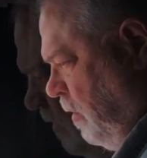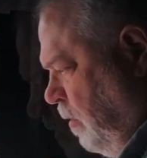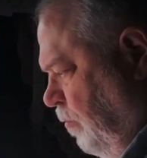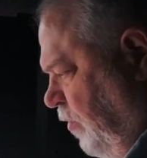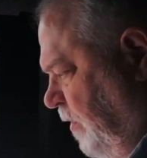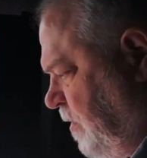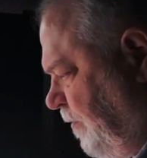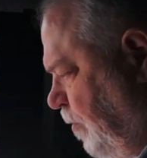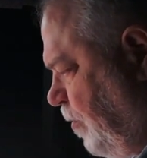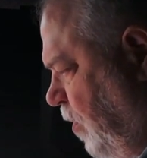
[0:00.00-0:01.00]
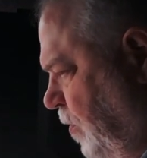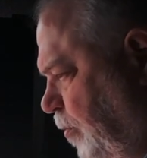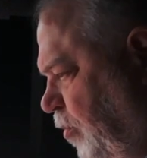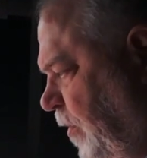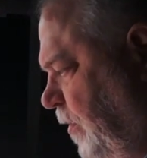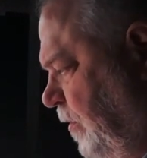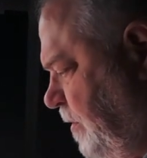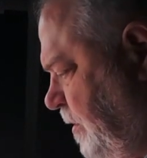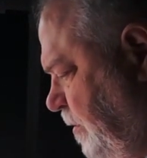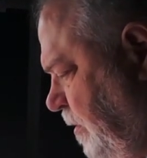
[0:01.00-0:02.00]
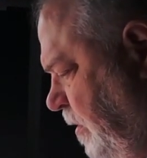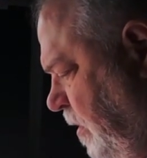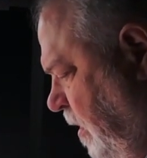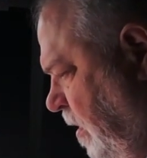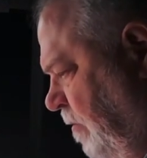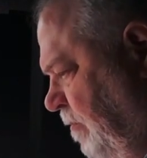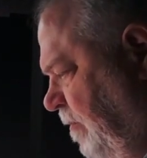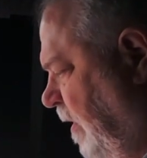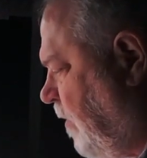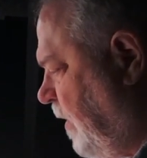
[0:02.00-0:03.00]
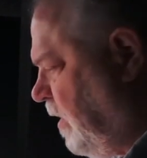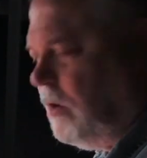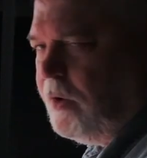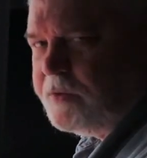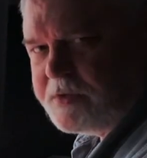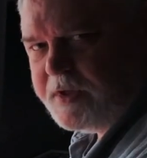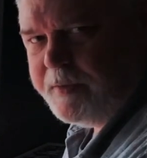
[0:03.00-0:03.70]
Prints from both printers very closely